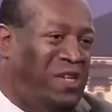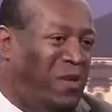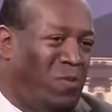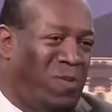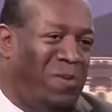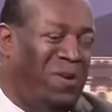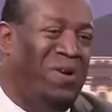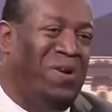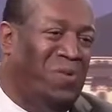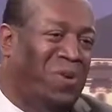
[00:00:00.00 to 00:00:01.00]
Because you have to remember,
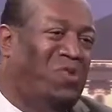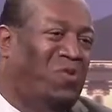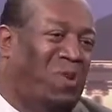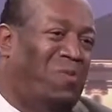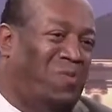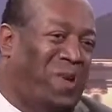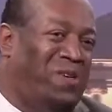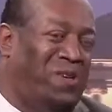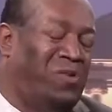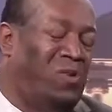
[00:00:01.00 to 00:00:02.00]
what is Trump's
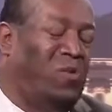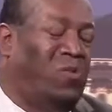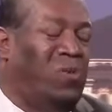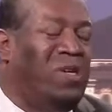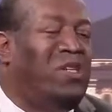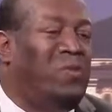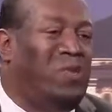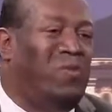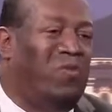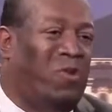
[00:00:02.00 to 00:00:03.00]
business, or what was his
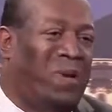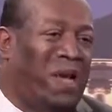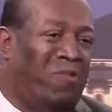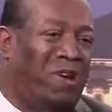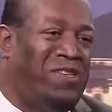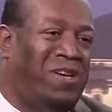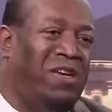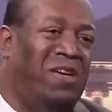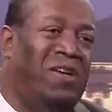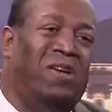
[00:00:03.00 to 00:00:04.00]
business before he became president?